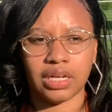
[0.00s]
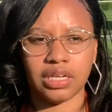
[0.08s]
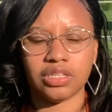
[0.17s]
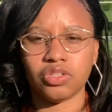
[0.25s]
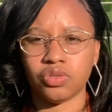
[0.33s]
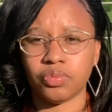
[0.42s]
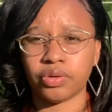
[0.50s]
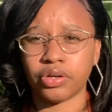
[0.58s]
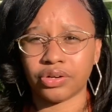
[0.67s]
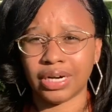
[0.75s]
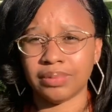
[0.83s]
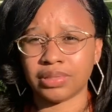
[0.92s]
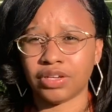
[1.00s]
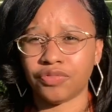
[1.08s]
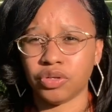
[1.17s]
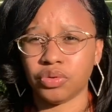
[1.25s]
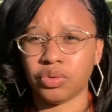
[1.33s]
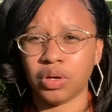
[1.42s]
into programs
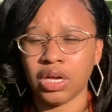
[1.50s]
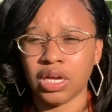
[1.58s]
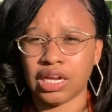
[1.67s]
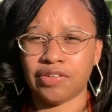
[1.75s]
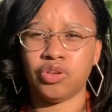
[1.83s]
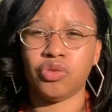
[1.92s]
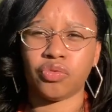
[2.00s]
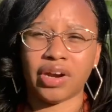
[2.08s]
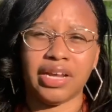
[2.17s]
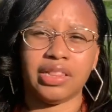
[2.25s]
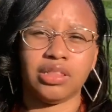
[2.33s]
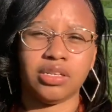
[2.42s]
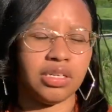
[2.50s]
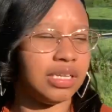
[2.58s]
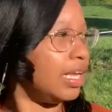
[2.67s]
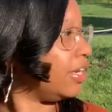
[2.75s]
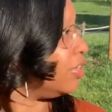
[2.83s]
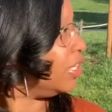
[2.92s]
if you write the
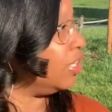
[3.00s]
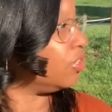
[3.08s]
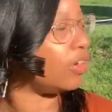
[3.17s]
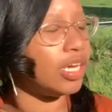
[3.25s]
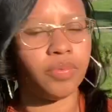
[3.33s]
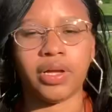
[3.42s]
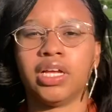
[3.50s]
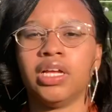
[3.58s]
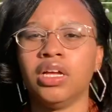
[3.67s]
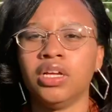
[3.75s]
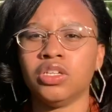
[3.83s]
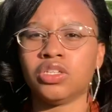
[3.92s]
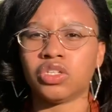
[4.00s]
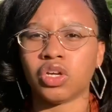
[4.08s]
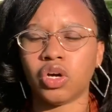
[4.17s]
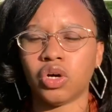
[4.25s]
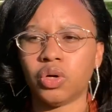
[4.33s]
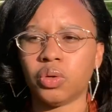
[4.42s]
letter in the right way.
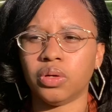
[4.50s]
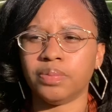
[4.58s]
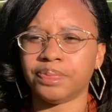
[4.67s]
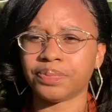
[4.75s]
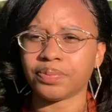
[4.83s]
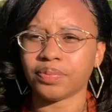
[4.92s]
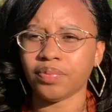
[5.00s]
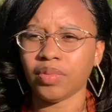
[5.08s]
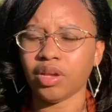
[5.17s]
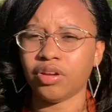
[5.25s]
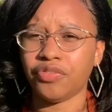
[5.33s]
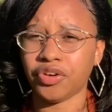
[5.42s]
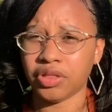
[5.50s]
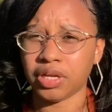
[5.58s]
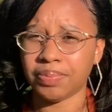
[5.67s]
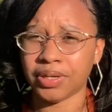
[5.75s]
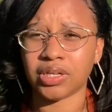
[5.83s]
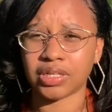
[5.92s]
So for
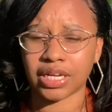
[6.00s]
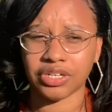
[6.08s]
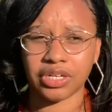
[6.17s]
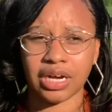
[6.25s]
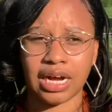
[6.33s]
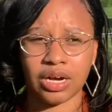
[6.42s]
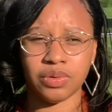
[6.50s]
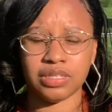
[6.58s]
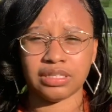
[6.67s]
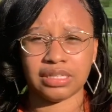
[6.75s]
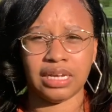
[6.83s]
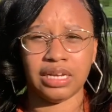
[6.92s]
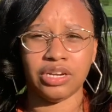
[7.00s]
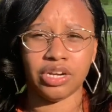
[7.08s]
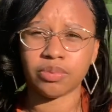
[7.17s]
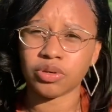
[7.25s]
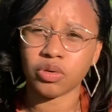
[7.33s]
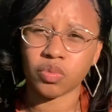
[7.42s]
the appeal letter, I would say
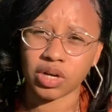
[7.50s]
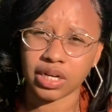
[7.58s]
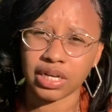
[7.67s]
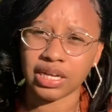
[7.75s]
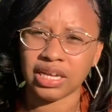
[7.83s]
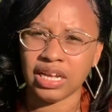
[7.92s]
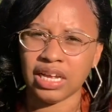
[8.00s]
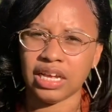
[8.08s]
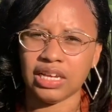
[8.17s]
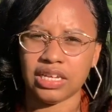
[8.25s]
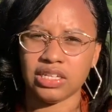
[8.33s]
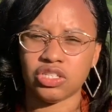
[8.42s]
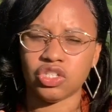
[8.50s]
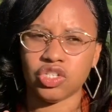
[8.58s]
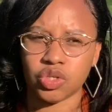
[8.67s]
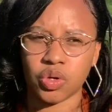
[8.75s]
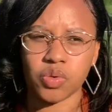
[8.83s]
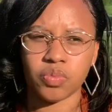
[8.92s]
number 1 is
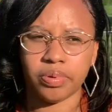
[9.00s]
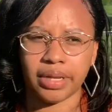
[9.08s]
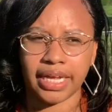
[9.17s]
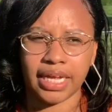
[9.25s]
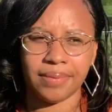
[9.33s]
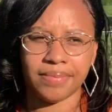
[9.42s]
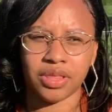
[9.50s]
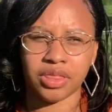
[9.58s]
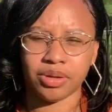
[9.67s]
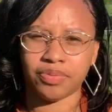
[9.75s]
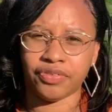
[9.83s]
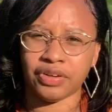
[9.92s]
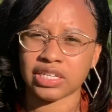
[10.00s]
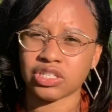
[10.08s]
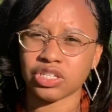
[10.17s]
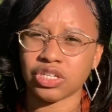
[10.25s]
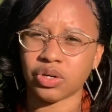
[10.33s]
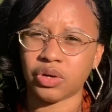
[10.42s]
don't blame the
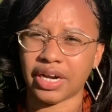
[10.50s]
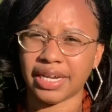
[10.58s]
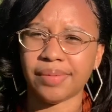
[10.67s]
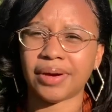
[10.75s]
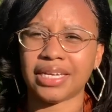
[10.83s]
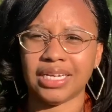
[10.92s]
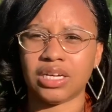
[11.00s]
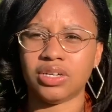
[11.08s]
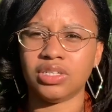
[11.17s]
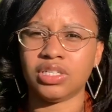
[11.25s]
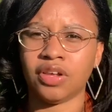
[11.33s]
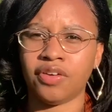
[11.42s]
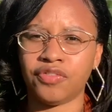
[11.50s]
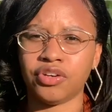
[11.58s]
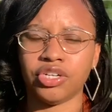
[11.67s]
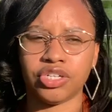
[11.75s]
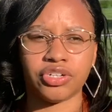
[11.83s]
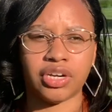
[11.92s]
professor or anybody else
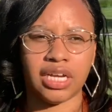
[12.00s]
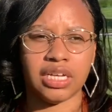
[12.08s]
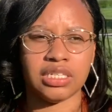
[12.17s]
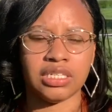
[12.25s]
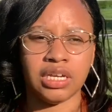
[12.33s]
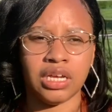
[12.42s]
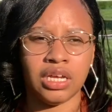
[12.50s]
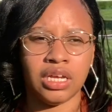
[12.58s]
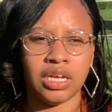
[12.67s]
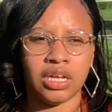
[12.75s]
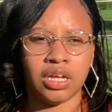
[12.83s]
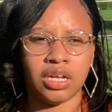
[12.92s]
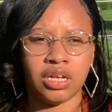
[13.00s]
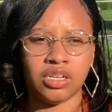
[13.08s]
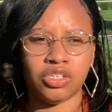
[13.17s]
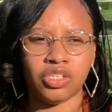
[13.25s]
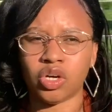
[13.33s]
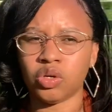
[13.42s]
for your grades.
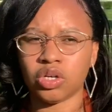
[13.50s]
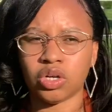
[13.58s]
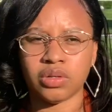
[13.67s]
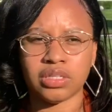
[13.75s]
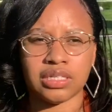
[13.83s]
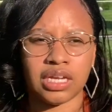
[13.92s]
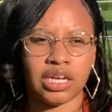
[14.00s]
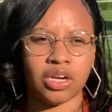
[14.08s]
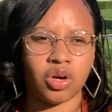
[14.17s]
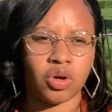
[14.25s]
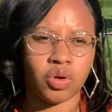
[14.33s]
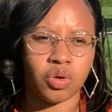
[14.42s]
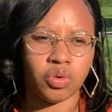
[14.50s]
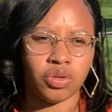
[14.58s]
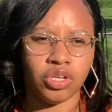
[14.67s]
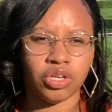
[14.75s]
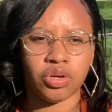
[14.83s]
don't go and say, oh,